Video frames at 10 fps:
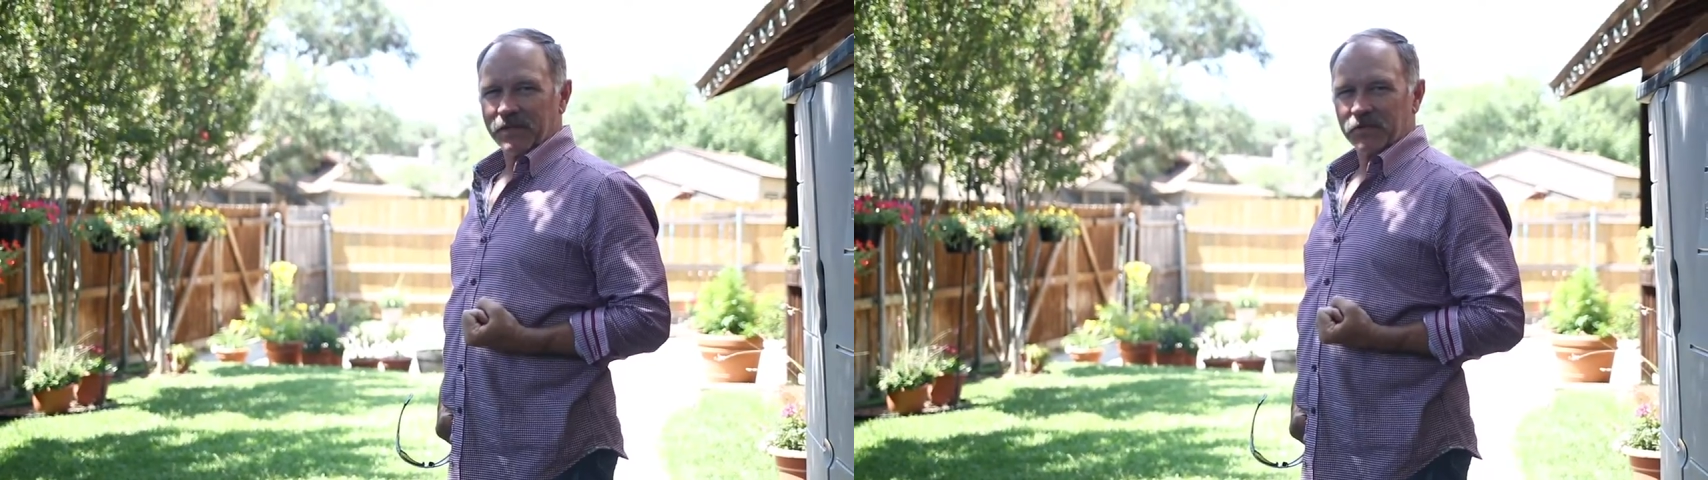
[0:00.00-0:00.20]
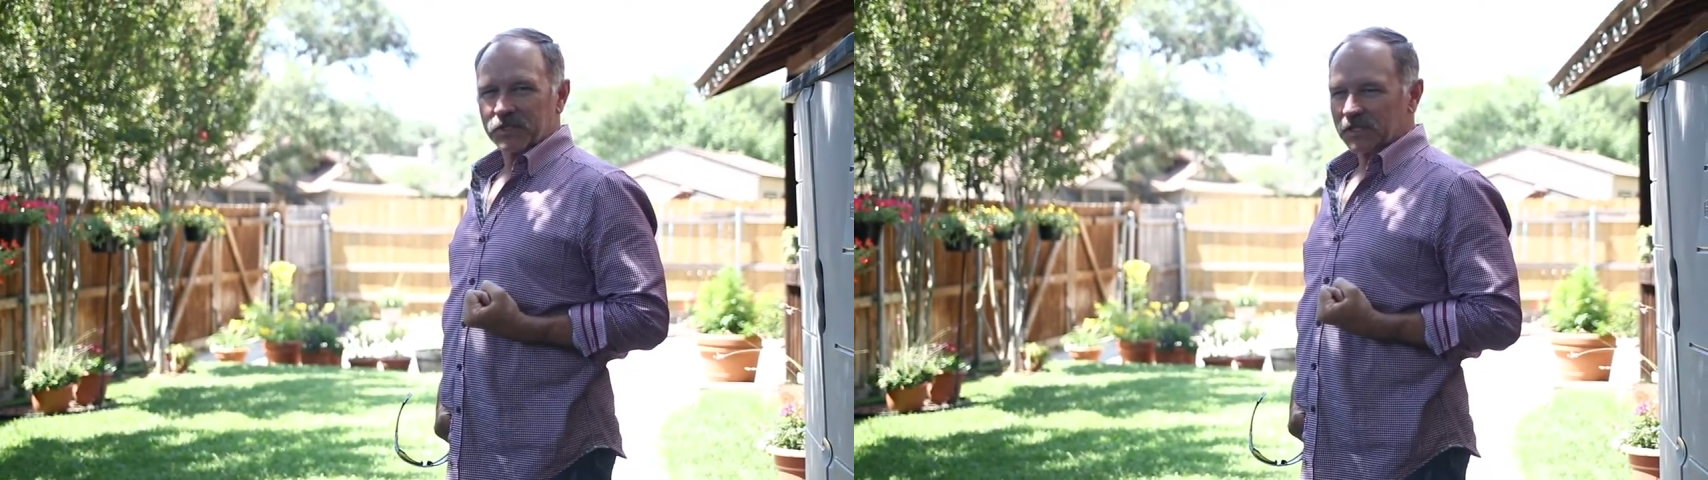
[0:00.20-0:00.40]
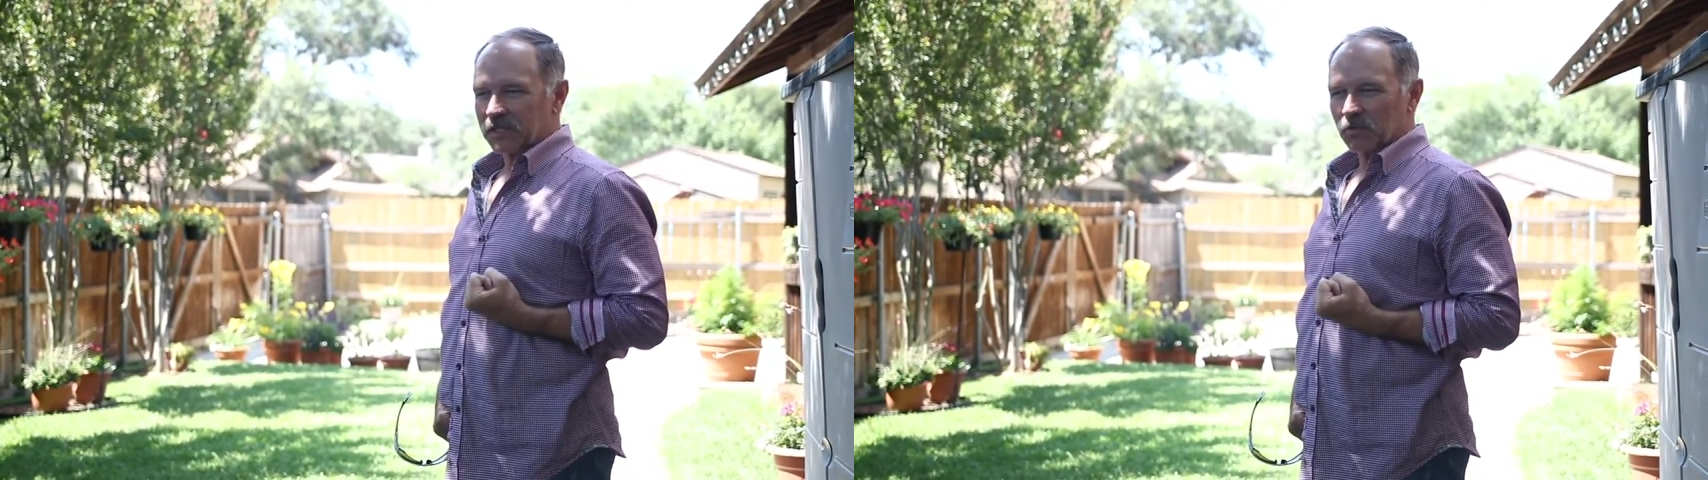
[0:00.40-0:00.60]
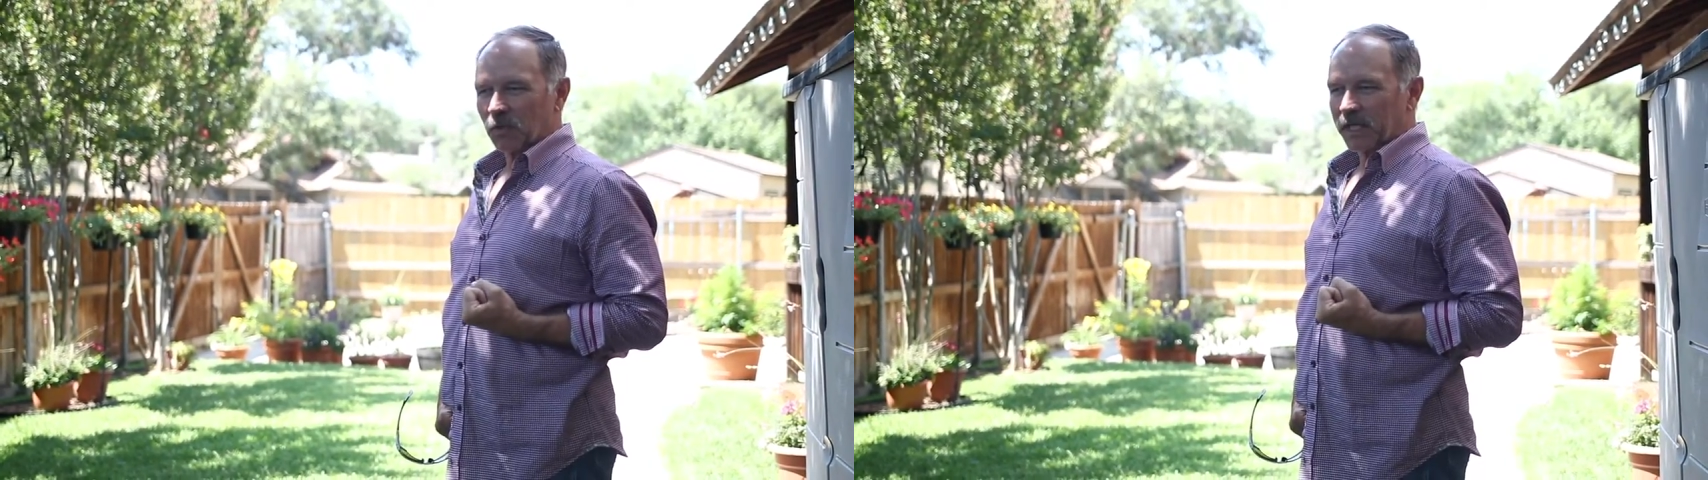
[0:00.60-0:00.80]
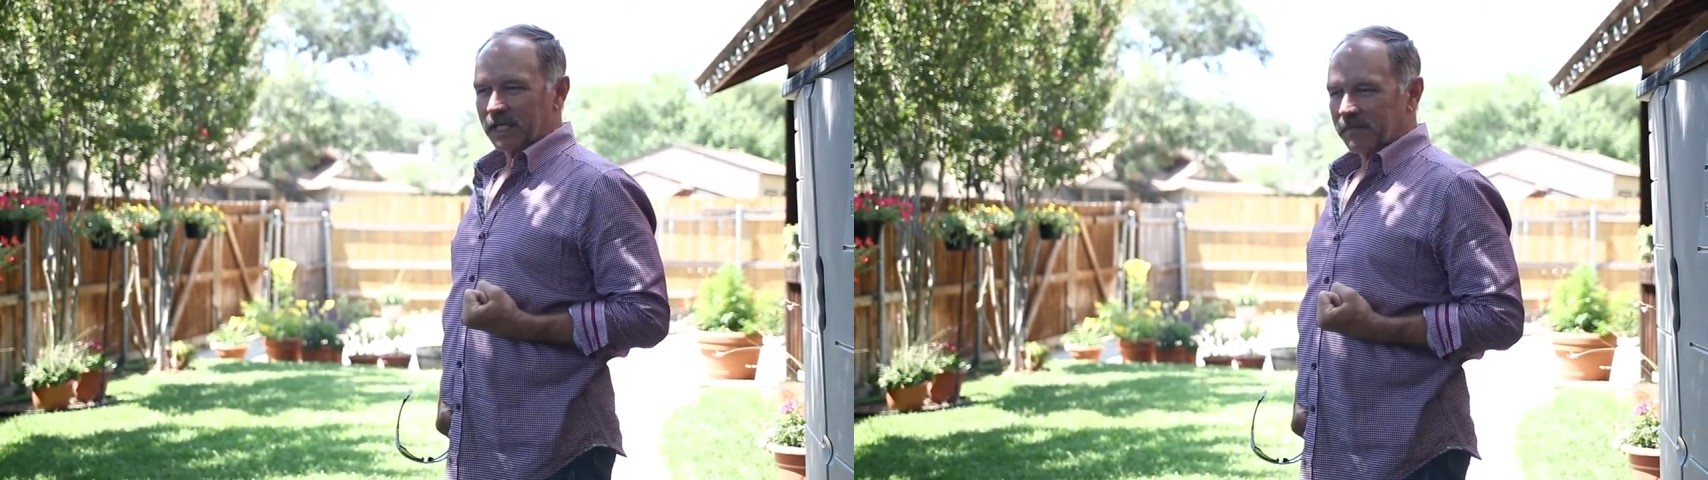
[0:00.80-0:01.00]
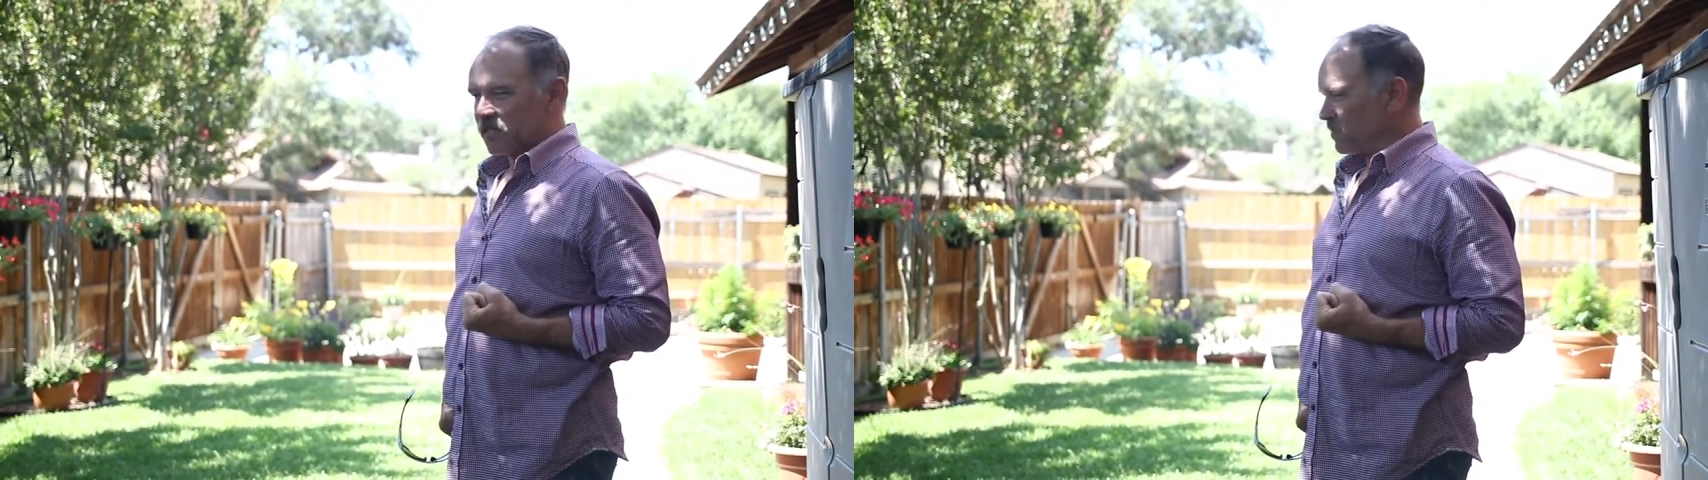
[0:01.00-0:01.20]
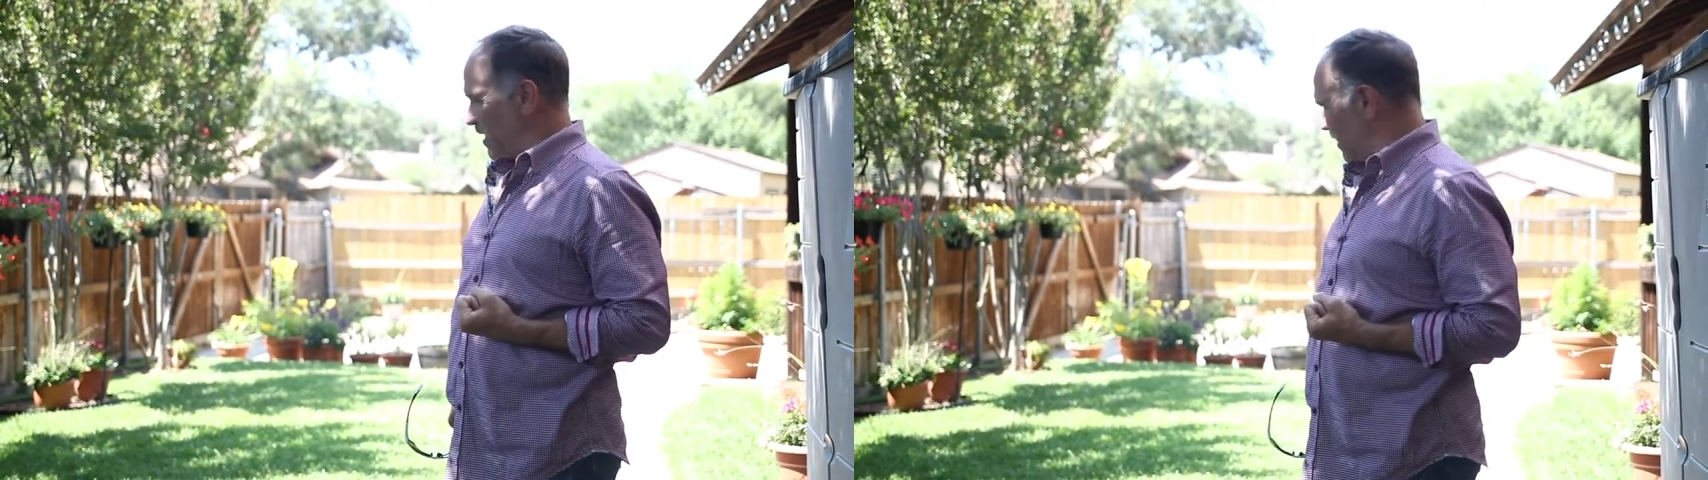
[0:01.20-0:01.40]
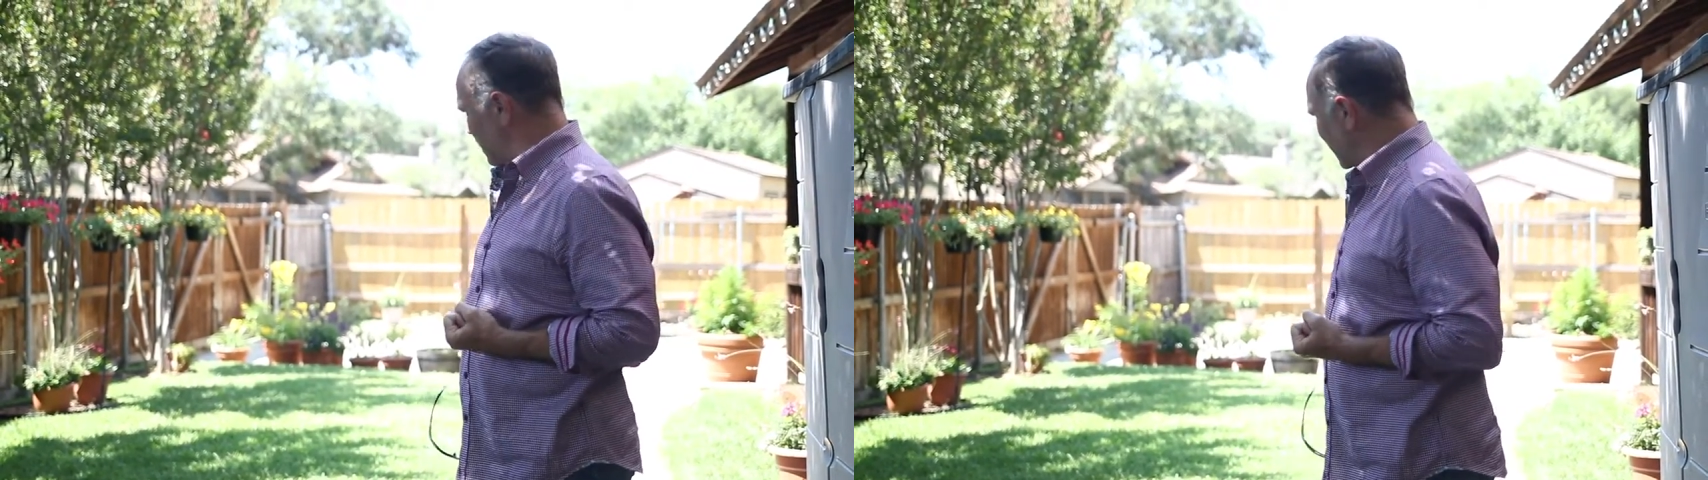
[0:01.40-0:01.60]
energy just ready to be
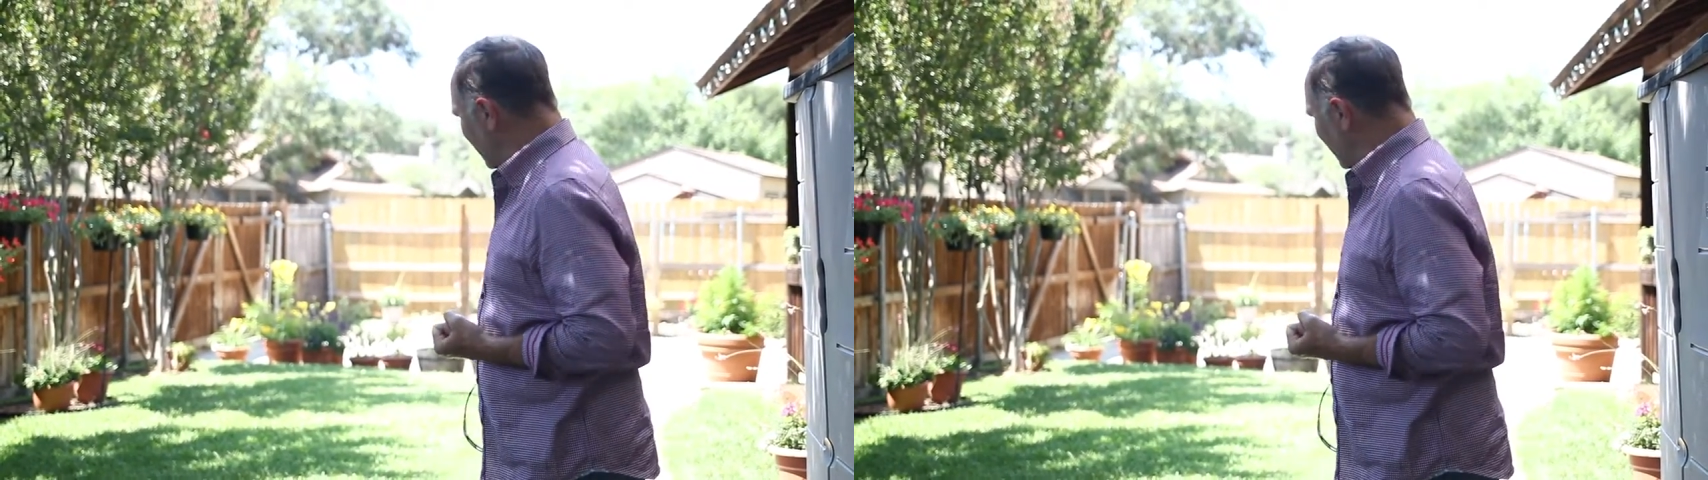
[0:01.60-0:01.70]
spent.